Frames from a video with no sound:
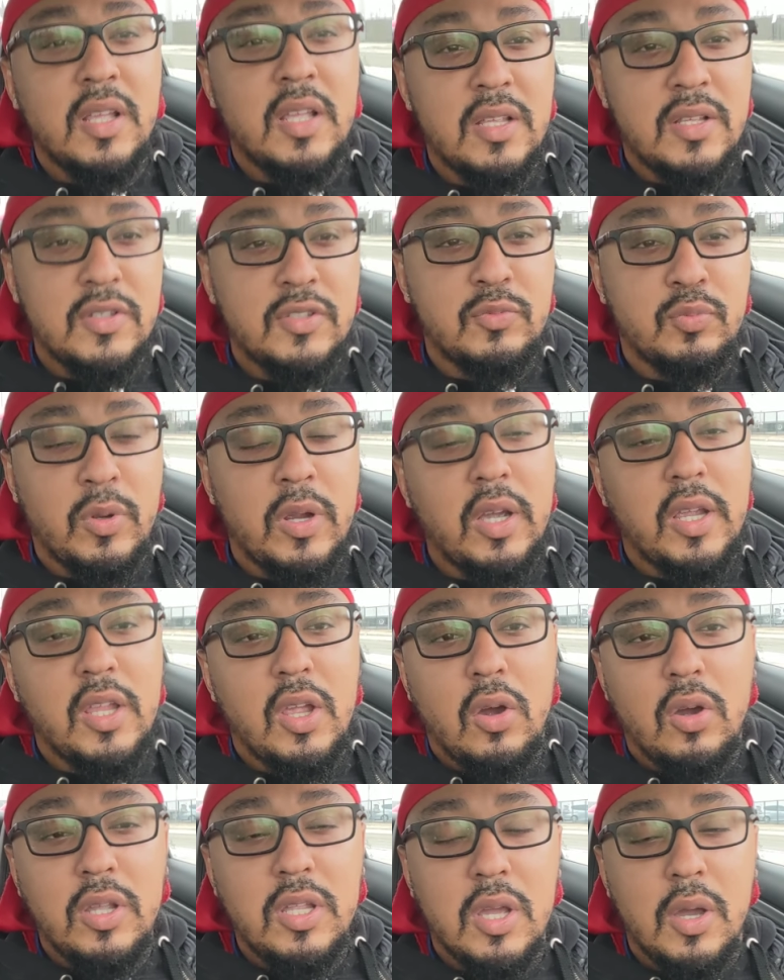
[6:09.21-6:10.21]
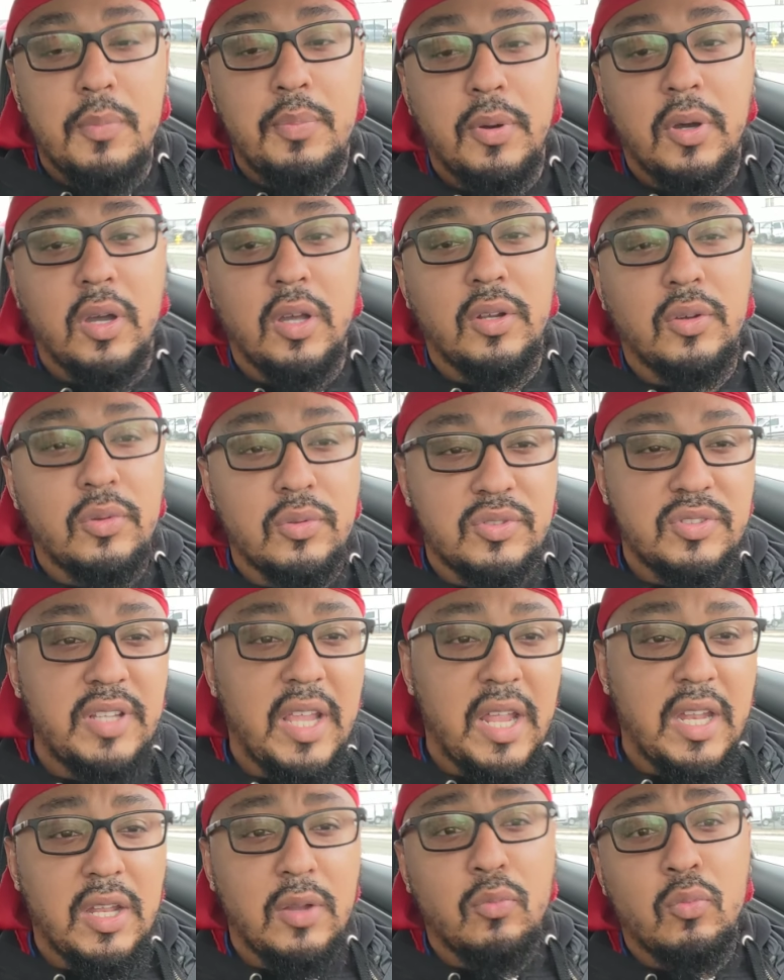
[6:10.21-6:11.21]
is really only a political
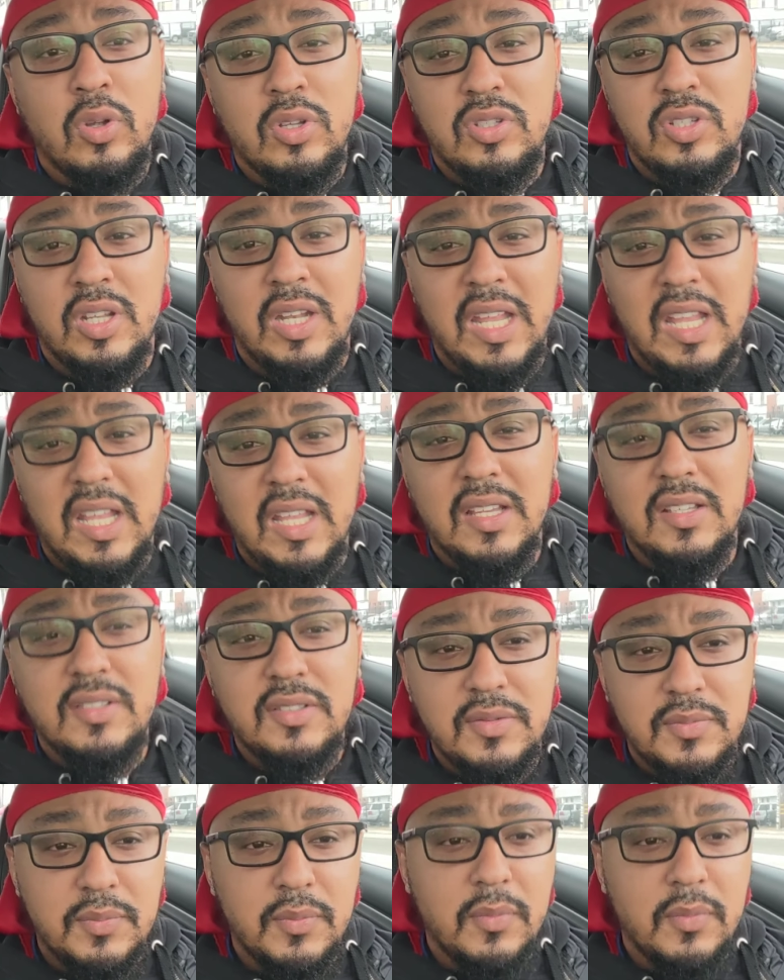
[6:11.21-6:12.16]
standing, which it is.